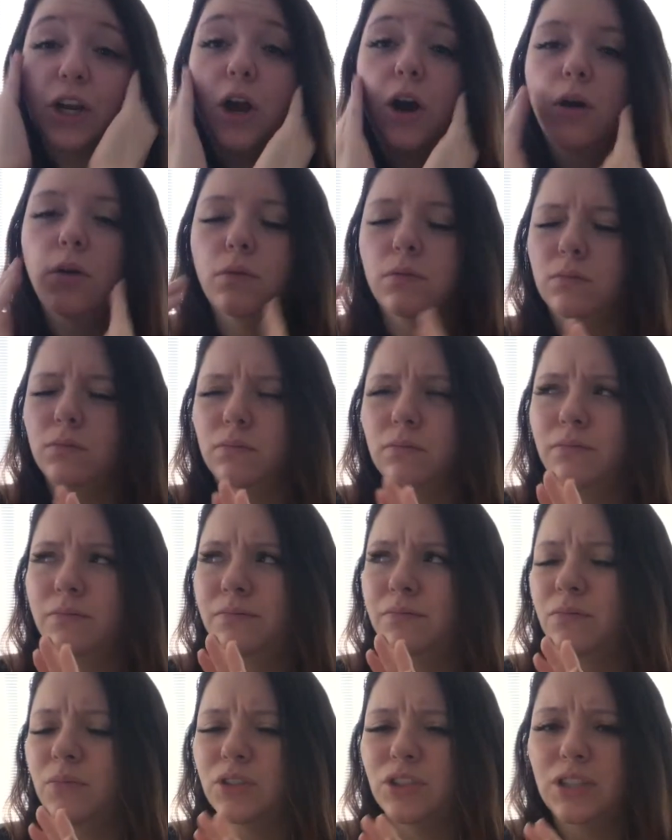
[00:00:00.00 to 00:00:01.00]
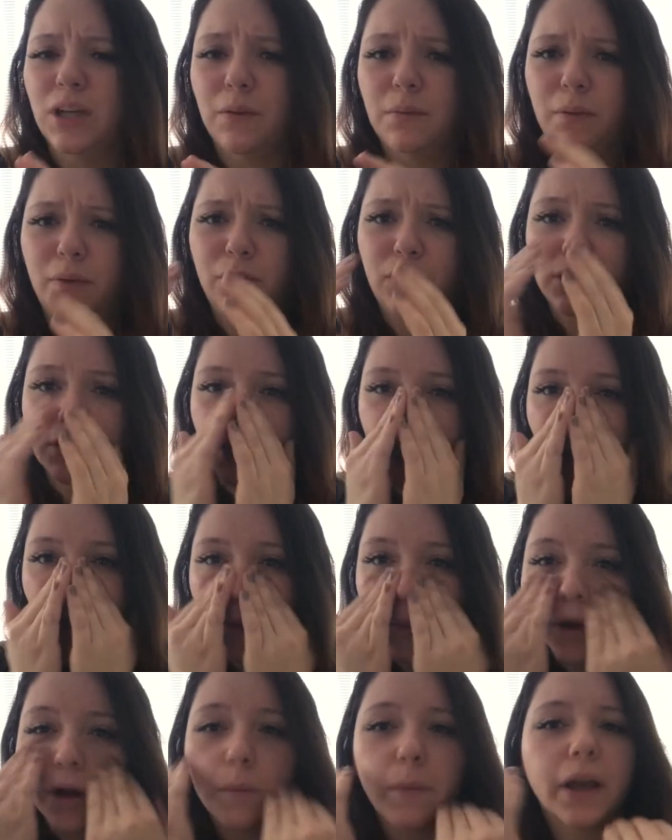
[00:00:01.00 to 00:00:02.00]
go. What's having my voice?
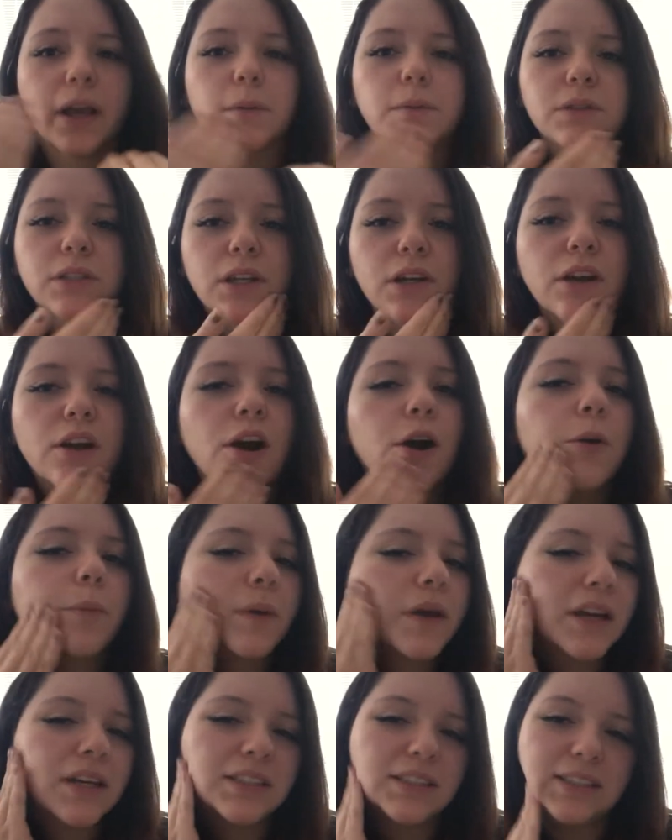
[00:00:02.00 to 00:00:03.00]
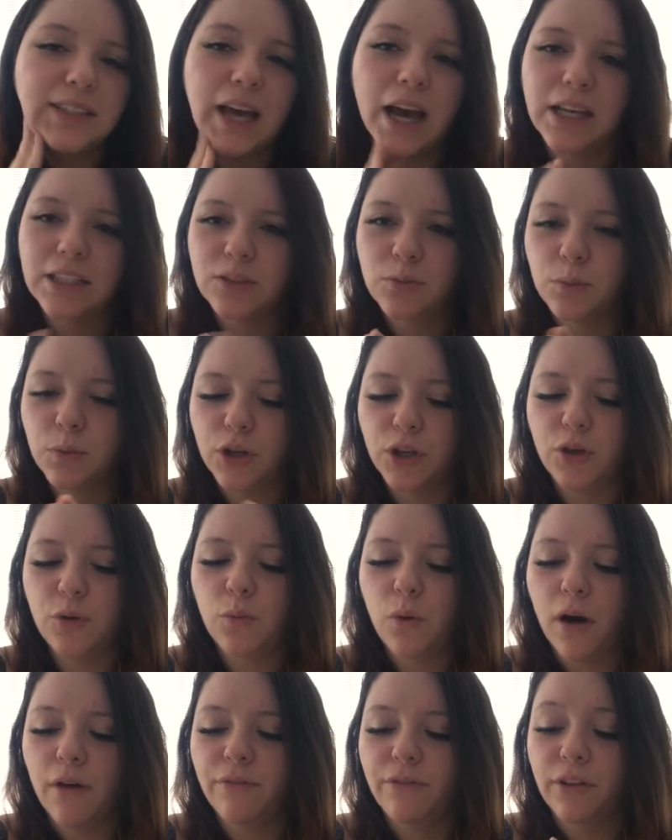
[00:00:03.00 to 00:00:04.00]
Where your makeup's gonna go, because that's what you
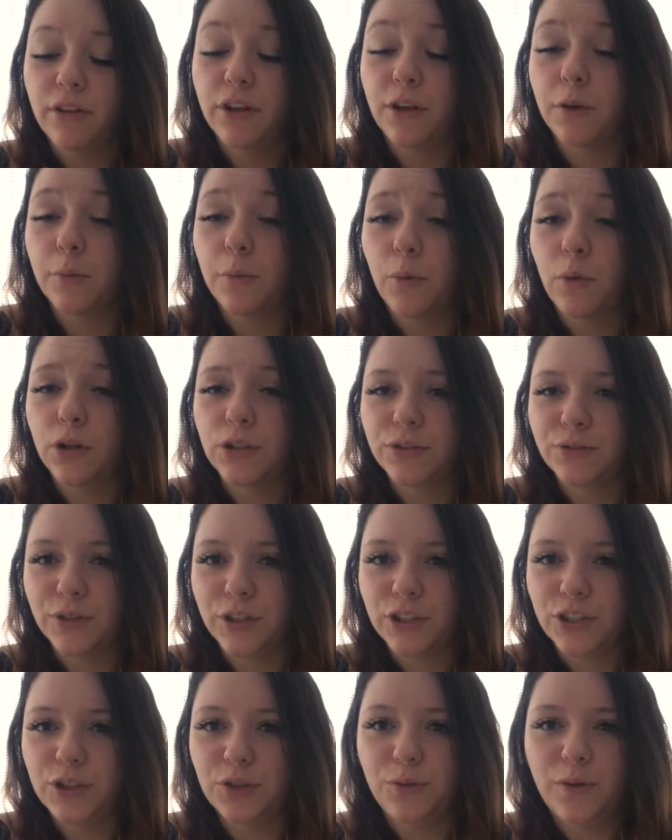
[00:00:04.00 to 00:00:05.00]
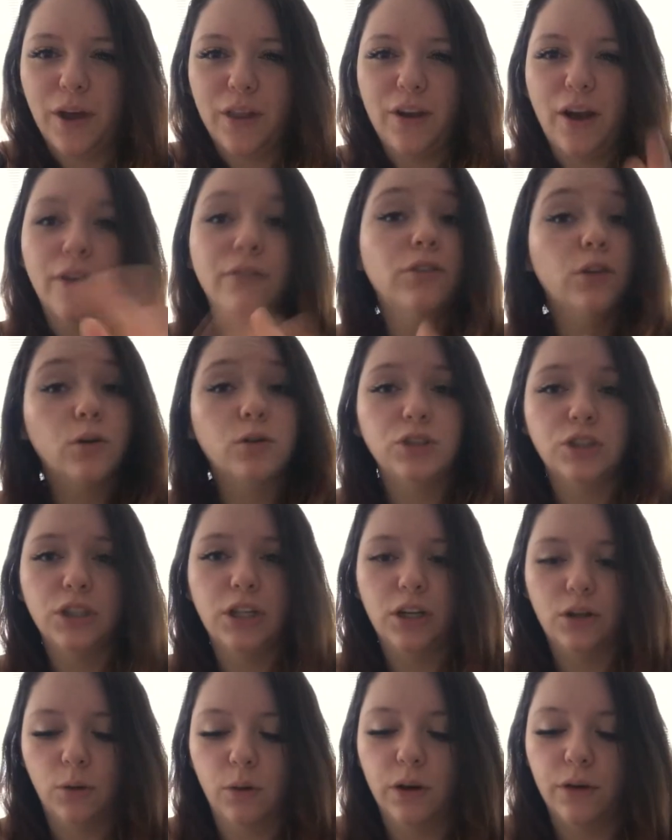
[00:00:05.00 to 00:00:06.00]
want filling your pores first. You'd rather have lotion
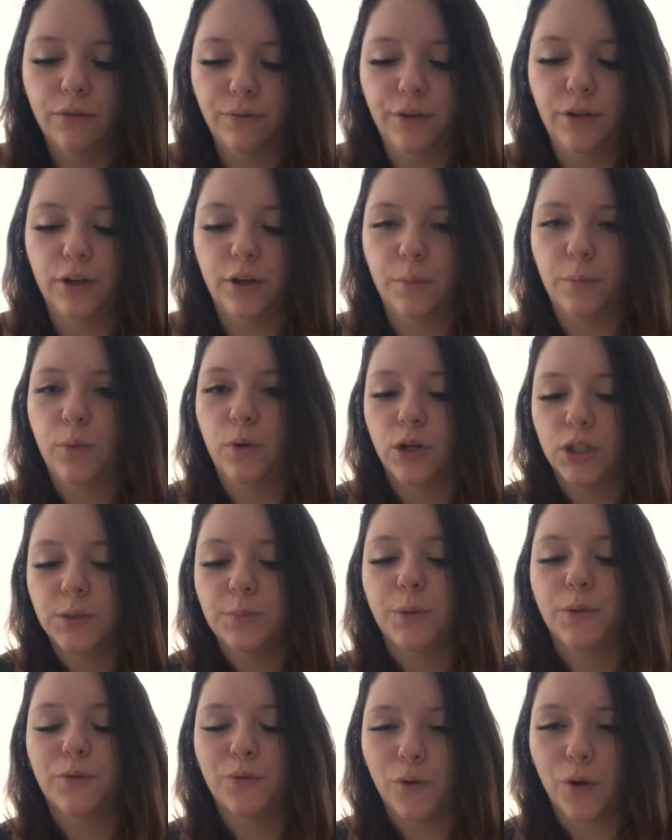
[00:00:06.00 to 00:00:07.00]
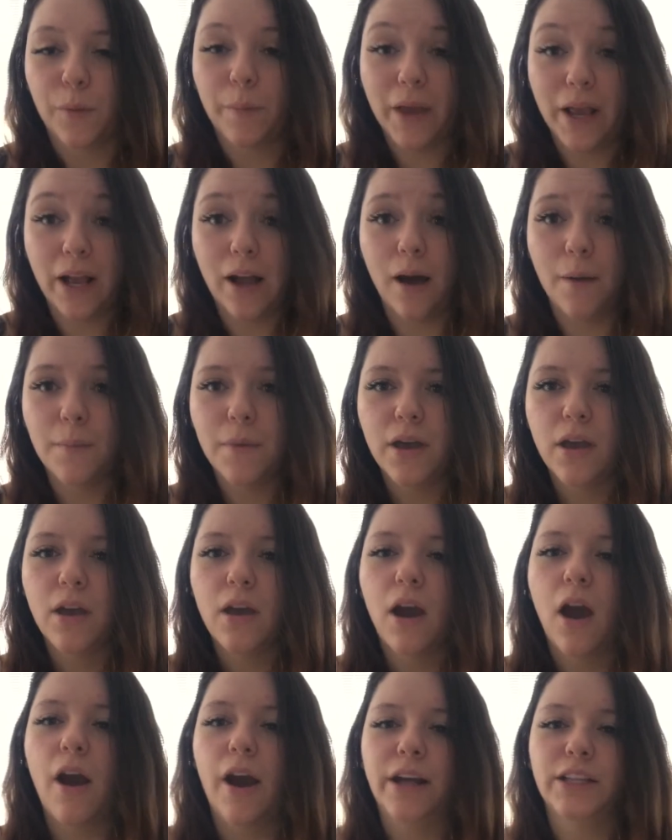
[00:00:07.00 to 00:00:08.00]
and oil fill your pores before makeup.
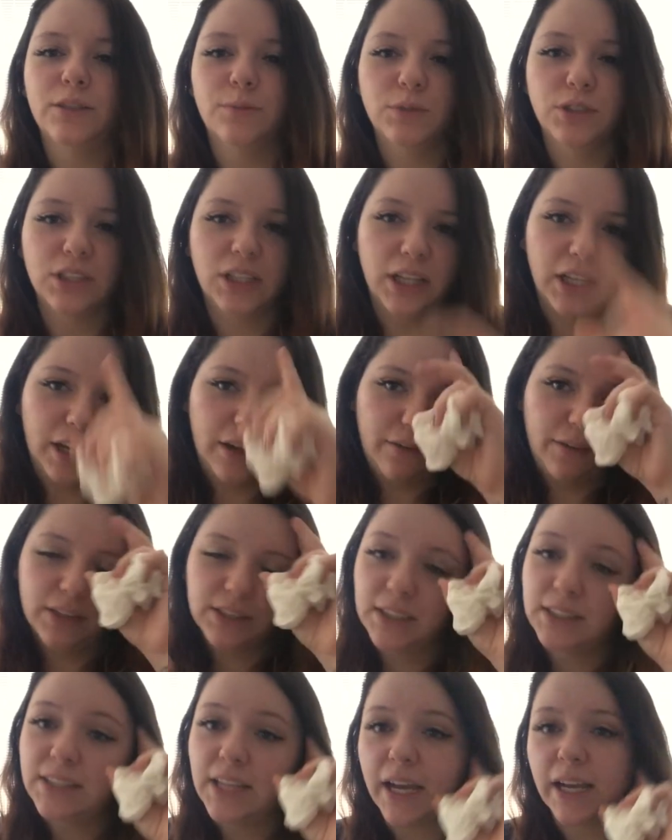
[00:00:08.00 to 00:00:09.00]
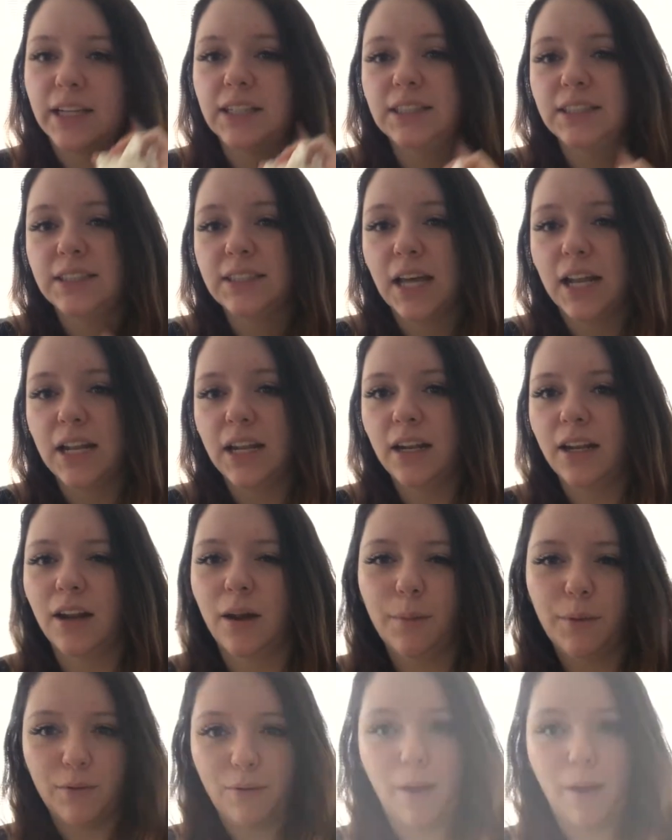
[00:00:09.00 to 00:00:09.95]
Alright, so I'm just gonna give this a second to set in and I'll be